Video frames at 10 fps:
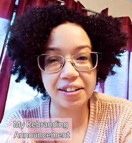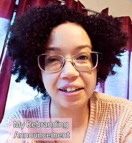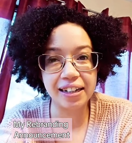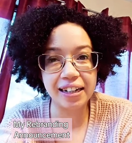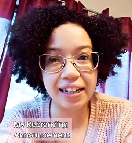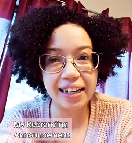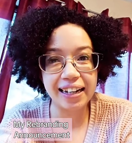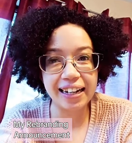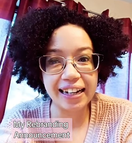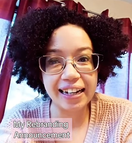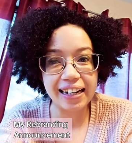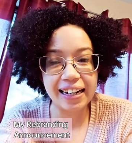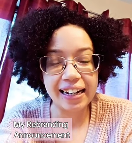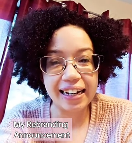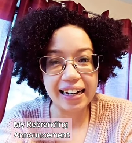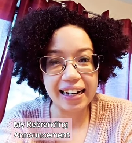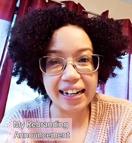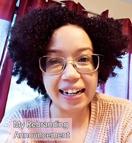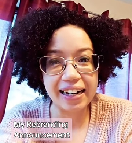[no speech]